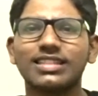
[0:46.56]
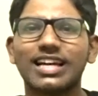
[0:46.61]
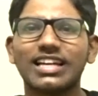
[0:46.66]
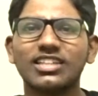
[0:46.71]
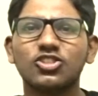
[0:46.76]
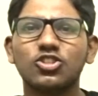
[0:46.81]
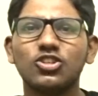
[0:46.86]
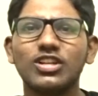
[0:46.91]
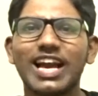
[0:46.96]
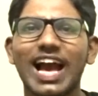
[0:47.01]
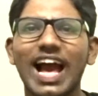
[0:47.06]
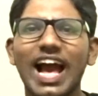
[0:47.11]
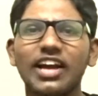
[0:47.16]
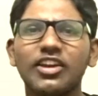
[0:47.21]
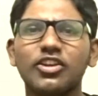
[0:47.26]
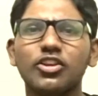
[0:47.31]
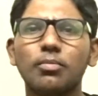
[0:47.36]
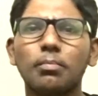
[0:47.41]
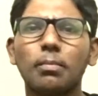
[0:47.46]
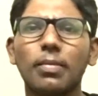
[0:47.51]
actually
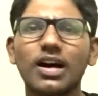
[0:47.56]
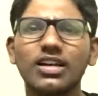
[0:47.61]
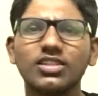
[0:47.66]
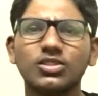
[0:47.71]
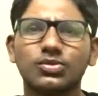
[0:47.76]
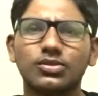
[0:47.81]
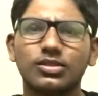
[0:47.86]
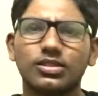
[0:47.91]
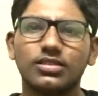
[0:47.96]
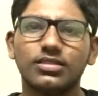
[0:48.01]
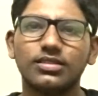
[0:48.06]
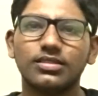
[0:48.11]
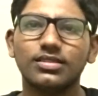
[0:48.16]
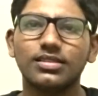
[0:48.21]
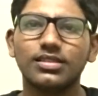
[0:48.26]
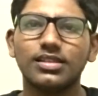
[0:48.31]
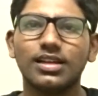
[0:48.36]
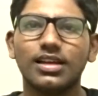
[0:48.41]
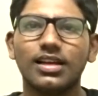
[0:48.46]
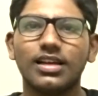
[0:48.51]
hack your password?
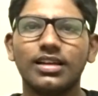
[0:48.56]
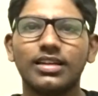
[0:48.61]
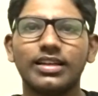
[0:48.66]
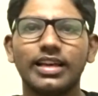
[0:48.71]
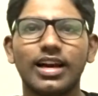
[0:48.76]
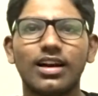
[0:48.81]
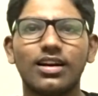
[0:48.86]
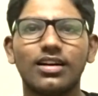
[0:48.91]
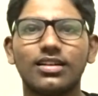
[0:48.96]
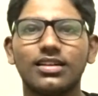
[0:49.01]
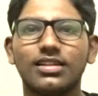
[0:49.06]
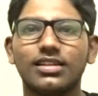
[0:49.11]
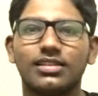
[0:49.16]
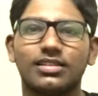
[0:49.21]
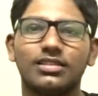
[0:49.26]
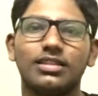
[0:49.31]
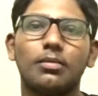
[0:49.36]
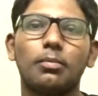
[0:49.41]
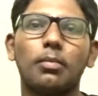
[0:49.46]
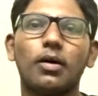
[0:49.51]
Yeah,
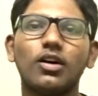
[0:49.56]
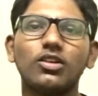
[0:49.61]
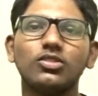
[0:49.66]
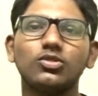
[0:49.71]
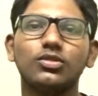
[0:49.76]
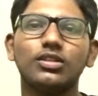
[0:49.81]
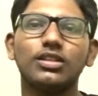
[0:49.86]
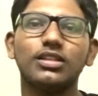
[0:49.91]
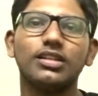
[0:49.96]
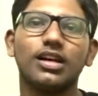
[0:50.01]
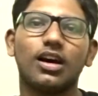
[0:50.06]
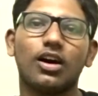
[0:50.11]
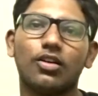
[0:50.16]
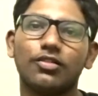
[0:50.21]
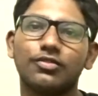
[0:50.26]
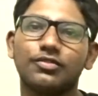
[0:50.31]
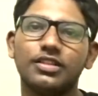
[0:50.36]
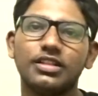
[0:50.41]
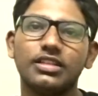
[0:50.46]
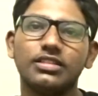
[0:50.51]
the password
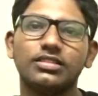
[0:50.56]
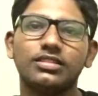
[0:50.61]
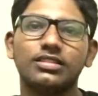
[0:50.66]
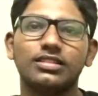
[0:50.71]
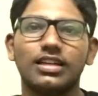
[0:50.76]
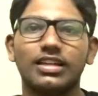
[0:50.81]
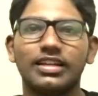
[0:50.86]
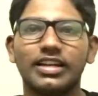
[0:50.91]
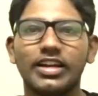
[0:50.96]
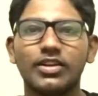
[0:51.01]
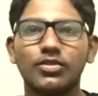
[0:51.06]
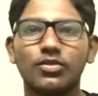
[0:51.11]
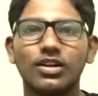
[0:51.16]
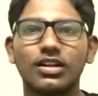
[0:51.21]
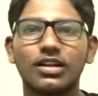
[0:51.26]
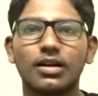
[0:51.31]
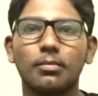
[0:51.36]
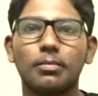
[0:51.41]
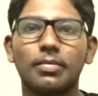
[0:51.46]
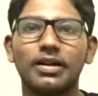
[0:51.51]
of these
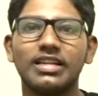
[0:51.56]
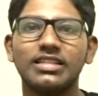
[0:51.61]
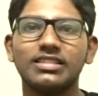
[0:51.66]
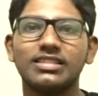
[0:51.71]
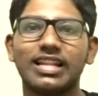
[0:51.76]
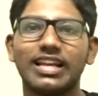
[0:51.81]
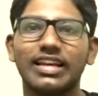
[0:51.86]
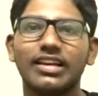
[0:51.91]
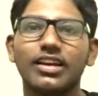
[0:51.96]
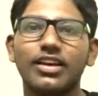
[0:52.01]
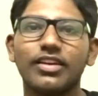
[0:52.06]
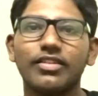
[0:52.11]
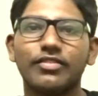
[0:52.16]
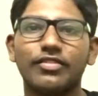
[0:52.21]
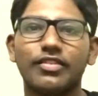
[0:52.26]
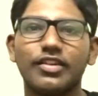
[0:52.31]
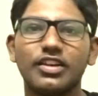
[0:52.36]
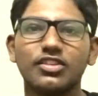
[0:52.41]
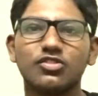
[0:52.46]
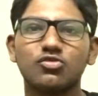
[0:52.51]
network companies like
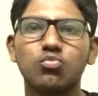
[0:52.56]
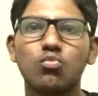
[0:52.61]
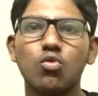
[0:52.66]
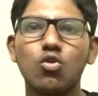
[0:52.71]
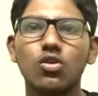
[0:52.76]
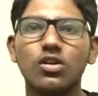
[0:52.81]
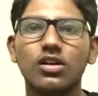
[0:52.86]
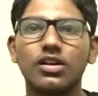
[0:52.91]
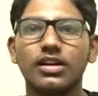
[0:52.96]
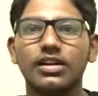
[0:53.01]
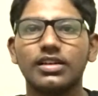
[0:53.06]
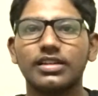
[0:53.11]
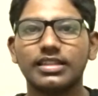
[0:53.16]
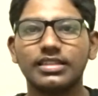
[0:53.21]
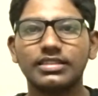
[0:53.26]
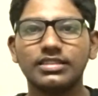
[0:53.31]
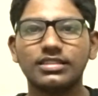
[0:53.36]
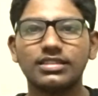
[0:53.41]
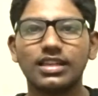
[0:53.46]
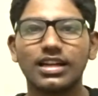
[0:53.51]
Facebook,
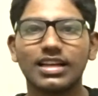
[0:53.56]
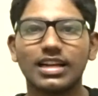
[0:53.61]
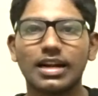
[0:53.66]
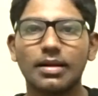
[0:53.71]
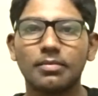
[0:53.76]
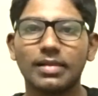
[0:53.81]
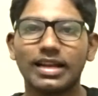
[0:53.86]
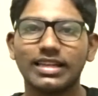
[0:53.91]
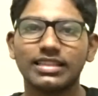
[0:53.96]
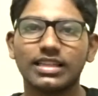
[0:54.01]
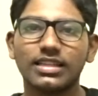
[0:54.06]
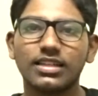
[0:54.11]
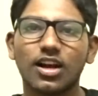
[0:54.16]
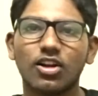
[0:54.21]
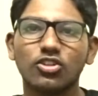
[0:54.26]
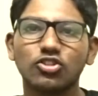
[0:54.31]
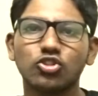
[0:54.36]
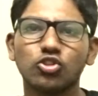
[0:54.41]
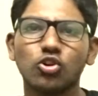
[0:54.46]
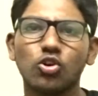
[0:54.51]
Instagram, like that
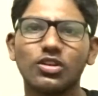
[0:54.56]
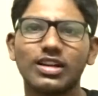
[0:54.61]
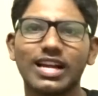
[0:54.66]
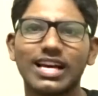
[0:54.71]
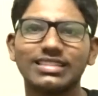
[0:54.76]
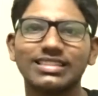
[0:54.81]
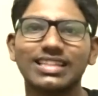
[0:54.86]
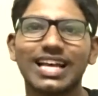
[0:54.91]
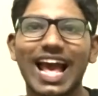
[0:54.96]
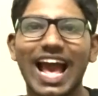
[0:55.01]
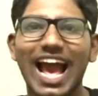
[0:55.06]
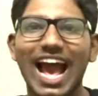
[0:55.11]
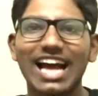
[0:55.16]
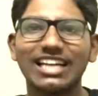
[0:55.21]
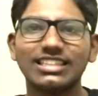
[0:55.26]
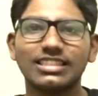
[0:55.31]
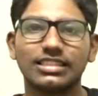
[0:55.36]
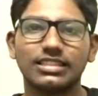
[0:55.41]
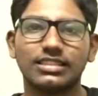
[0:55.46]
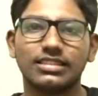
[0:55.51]
are stored as
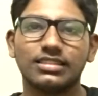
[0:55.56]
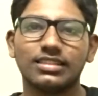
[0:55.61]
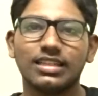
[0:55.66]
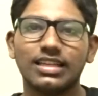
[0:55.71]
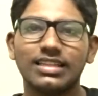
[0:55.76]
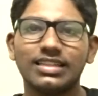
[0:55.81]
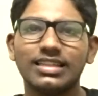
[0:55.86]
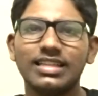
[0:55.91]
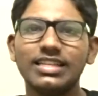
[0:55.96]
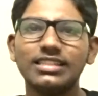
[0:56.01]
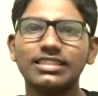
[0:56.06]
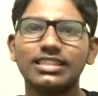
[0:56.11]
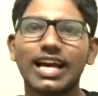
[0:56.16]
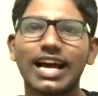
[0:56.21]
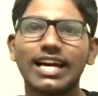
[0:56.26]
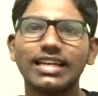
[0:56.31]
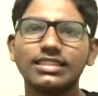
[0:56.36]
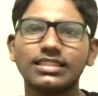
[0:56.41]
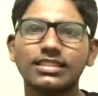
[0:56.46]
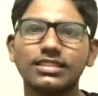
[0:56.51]
hashes. These
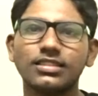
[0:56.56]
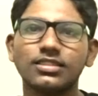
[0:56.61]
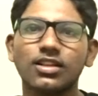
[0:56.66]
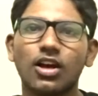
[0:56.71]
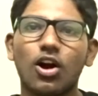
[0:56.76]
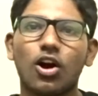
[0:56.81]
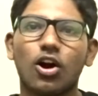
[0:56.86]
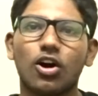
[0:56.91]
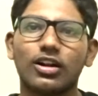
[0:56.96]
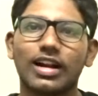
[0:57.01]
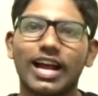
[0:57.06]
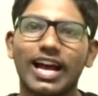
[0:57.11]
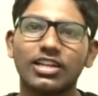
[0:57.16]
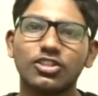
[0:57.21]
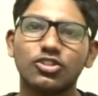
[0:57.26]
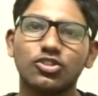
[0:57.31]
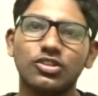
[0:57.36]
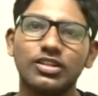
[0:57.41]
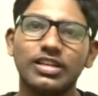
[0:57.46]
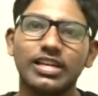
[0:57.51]
hashes are
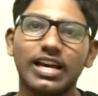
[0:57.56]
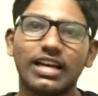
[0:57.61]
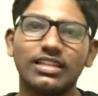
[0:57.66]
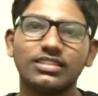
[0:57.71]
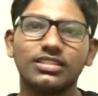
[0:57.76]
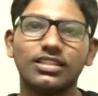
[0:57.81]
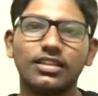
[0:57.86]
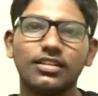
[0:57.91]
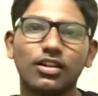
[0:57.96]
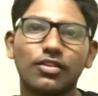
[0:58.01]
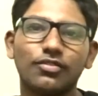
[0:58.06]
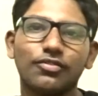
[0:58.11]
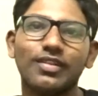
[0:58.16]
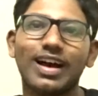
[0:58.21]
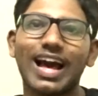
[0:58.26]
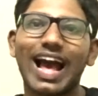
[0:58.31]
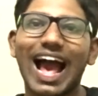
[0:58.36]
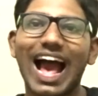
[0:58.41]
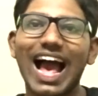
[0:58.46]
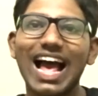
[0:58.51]
actually a set of
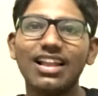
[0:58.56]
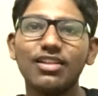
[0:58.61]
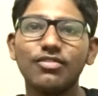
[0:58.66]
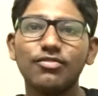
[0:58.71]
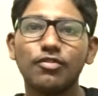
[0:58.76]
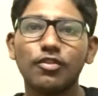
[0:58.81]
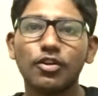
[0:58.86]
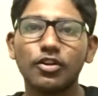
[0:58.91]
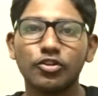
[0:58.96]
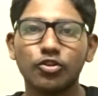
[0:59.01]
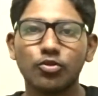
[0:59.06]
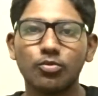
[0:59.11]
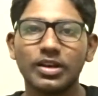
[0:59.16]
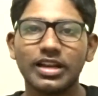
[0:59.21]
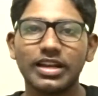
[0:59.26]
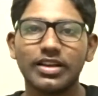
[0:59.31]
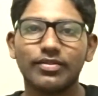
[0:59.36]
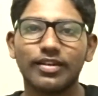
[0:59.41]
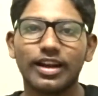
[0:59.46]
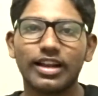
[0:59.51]

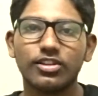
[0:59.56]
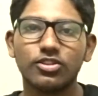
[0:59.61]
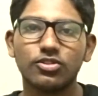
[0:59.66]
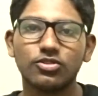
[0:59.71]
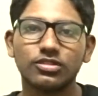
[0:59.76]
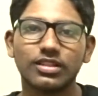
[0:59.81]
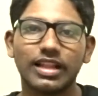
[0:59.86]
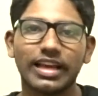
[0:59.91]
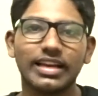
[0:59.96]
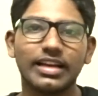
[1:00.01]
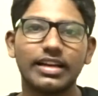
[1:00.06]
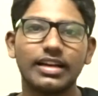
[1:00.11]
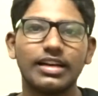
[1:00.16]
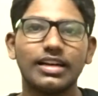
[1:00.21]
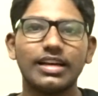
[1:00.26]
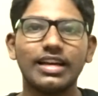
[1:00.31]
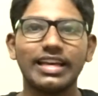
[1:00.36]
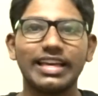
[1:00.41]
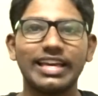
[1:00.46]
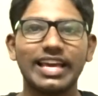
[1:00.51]
alphanumeric values like
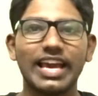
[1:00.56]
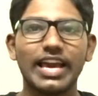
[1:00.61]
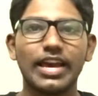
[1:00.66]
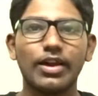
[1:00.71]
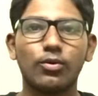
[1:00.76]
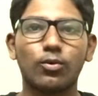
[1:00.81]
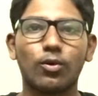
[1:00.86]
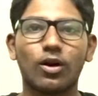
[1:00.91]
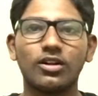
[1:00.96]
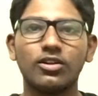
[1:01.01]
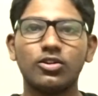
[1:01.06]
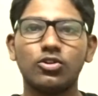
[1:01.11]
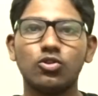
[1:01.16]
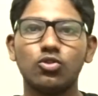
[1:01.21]
A, 1,